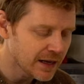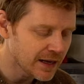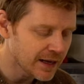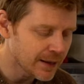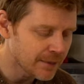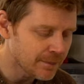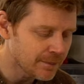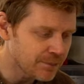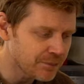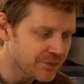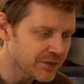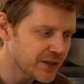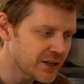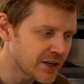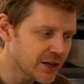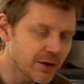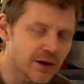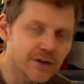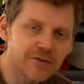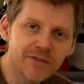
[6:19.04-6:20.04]

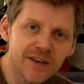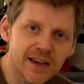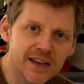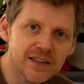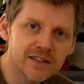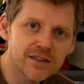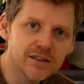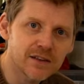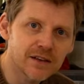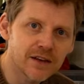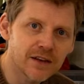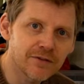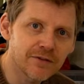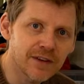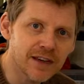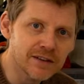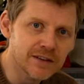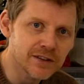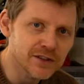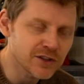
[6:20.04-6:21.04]
affect
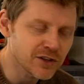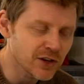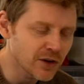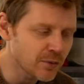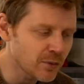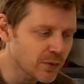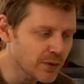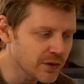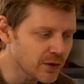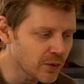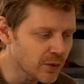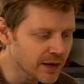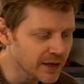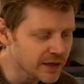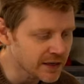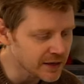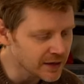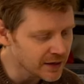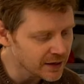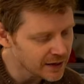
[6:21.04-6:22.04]
the scope with the
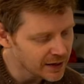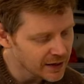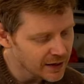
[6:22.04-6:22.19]
wind.